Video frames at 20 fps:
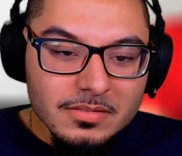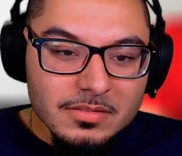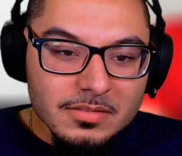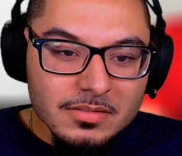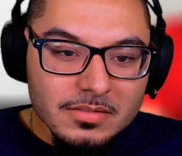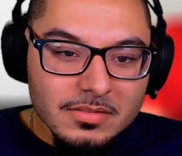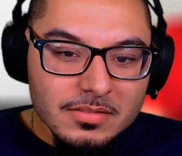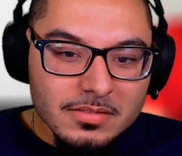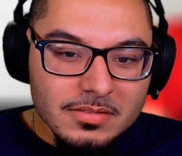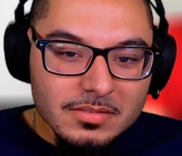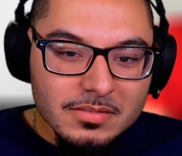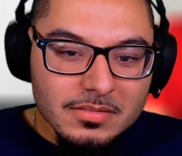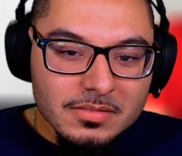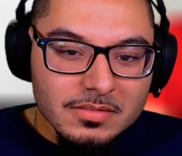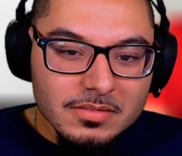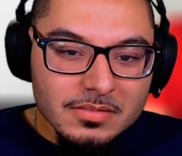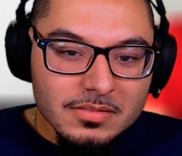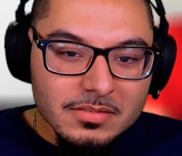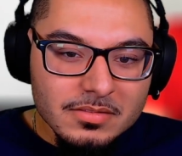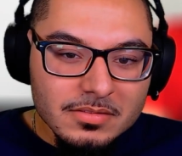
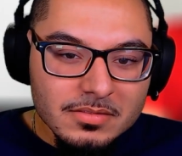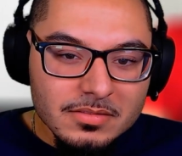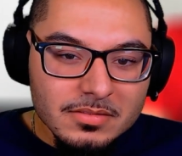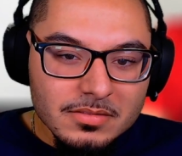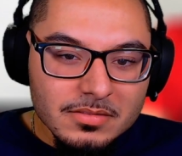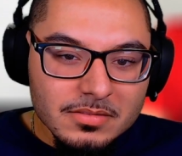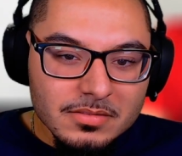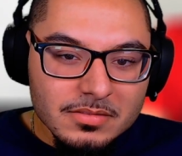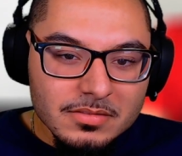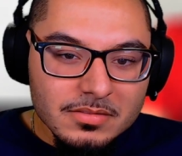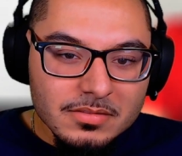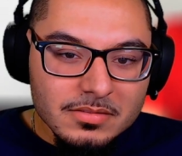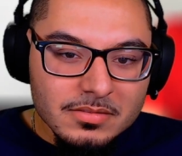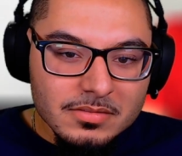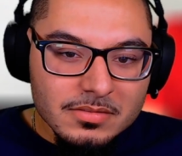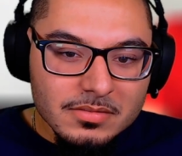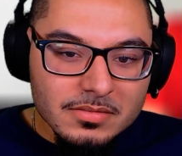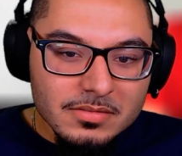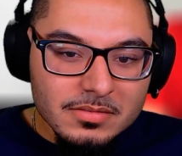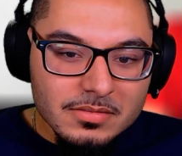
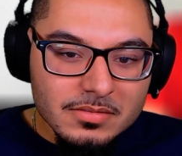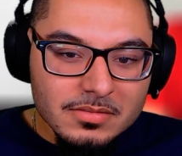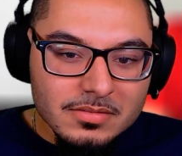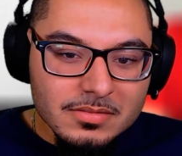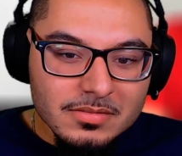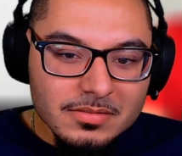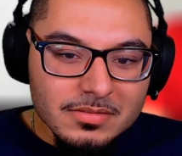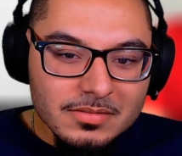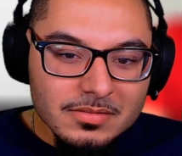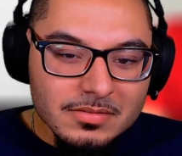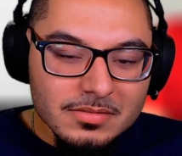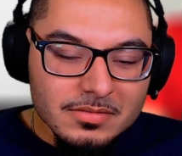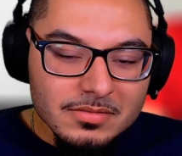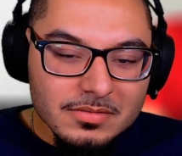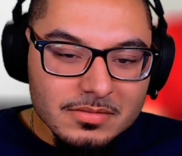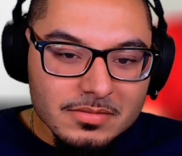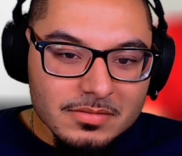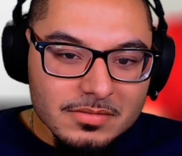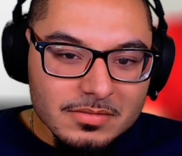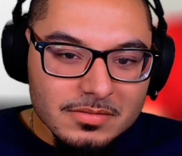
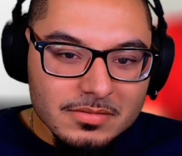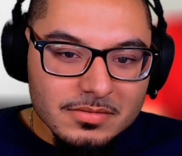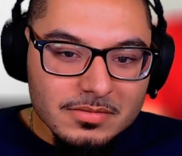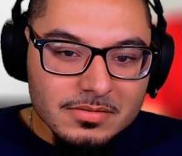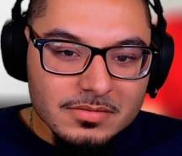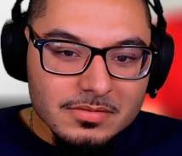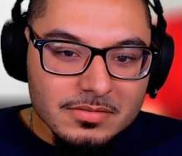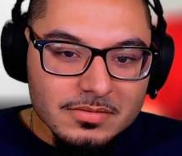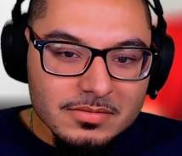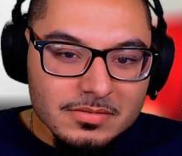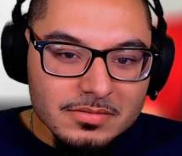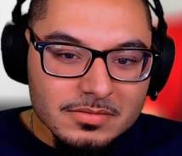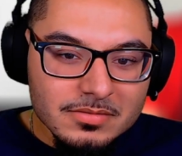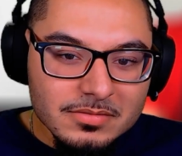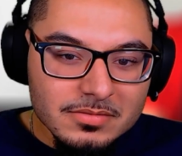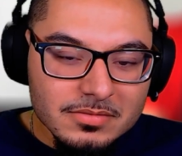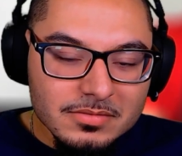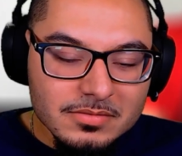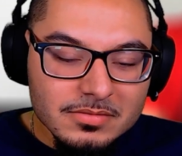[no speech]